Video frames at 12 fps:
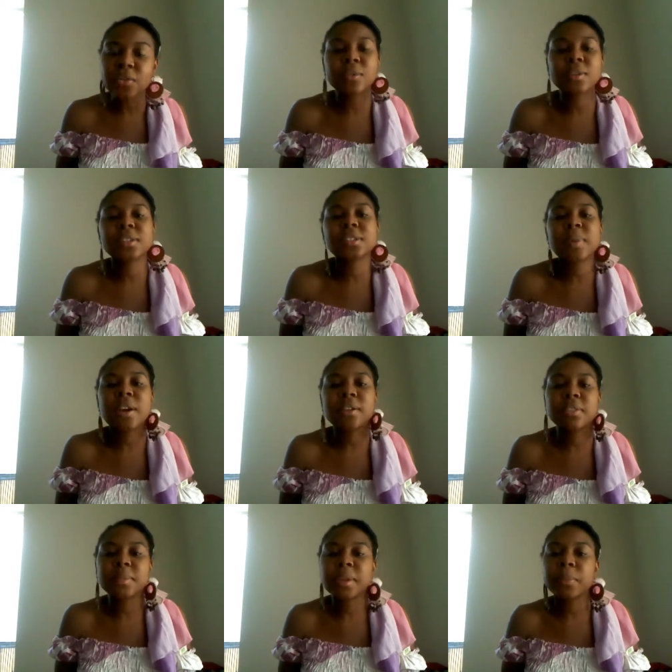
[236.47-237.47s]
I want to inspire
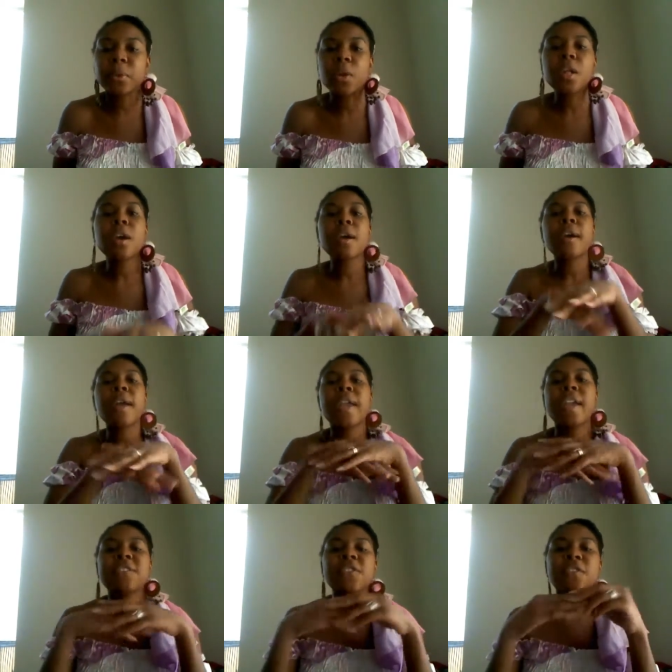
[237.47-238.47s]
other people.
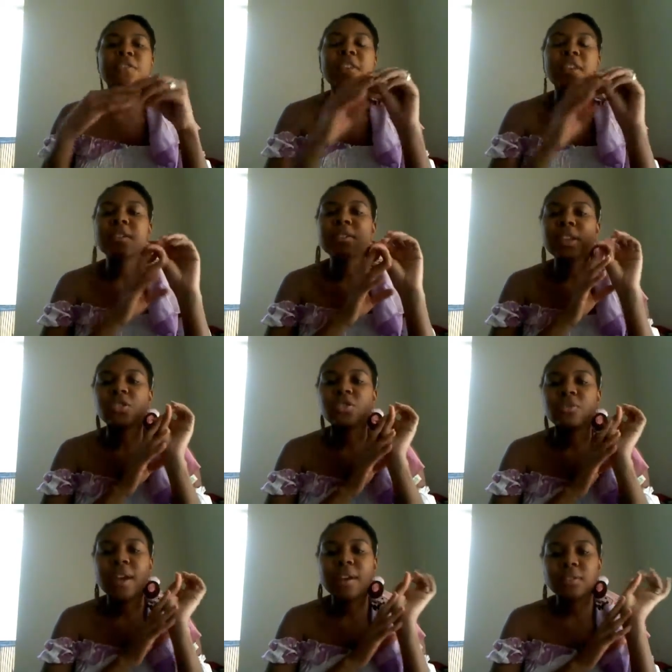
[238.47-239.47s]
If you feel that
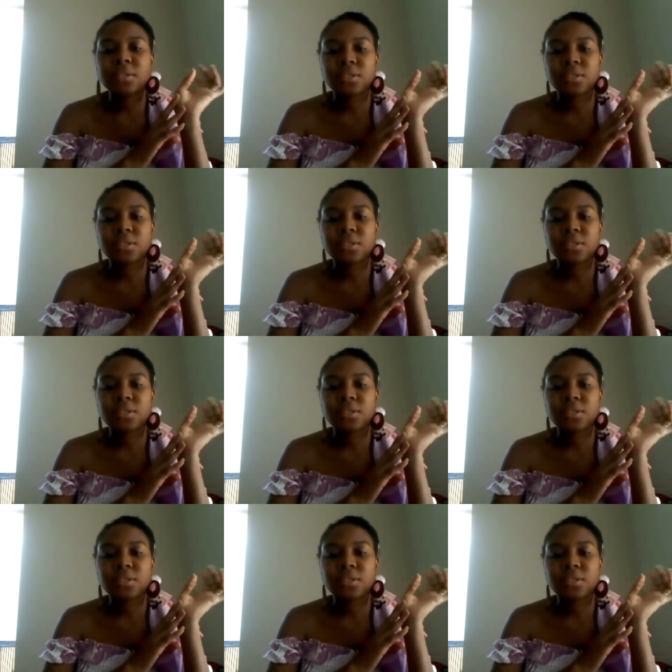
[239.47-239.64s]
you have a